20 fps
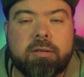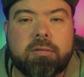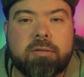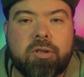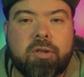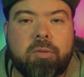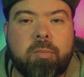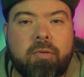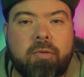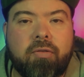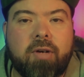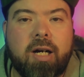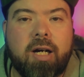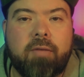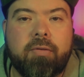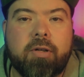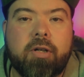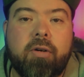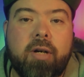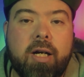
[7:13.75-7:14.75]
So number
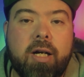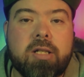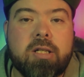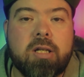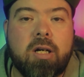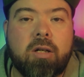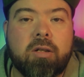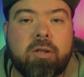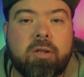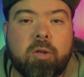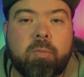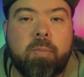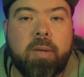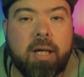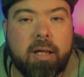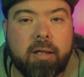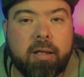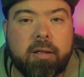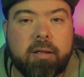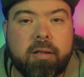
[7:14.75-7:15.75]
5, Creator Taunt could be
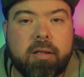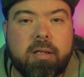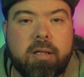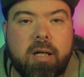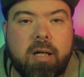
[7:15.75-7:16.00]
added,